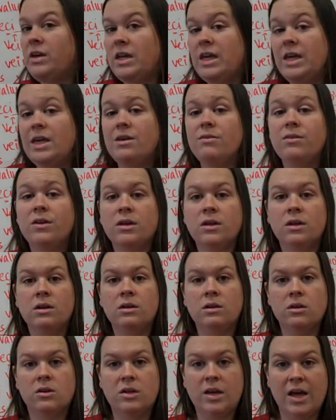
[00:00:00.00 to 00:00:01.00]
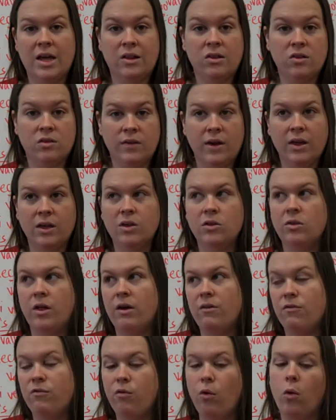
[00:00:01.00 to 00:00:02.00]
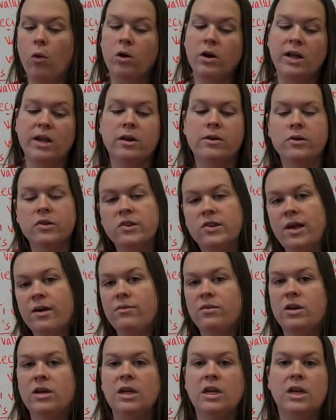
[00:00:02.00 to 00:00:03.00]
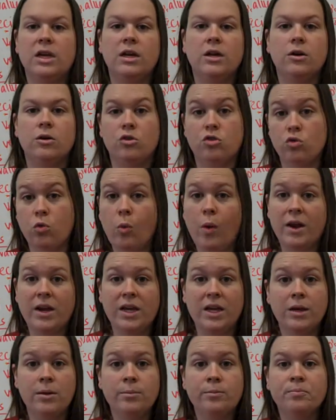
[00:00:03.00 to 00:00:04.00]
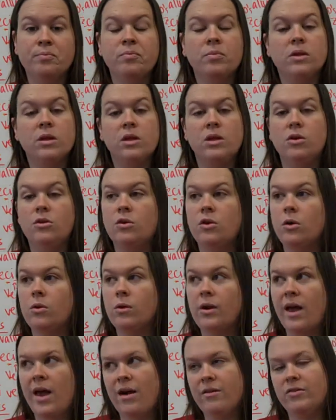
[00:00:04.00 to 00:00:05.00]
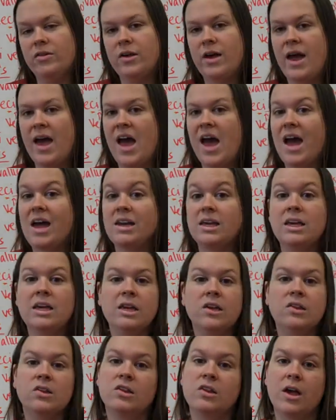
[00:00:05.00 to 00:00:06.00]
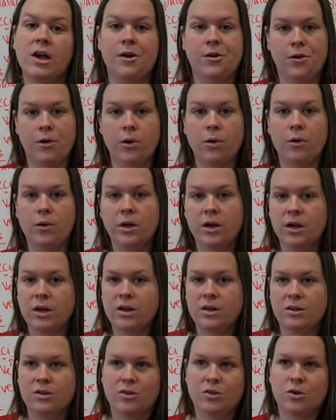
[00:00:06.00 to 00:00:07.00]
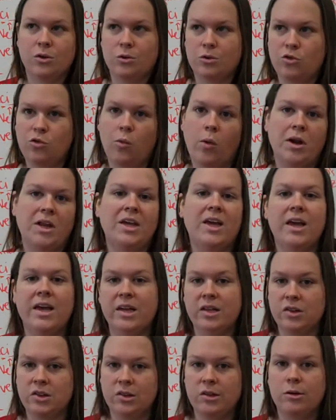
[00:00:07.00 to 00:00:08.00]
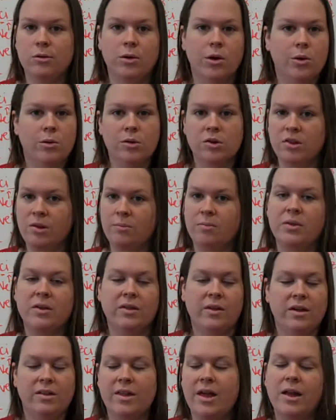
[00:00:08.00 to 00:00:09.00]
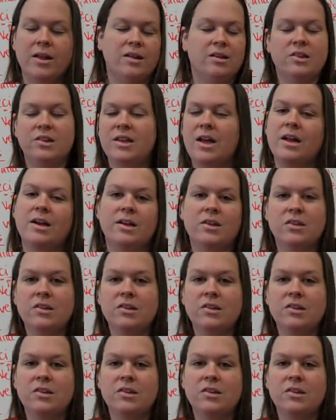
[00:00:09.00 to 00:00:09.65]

an even tens value, like 40 or 70 or 20, you don't have to add E zero, so 20 and 0 or something like that. That's not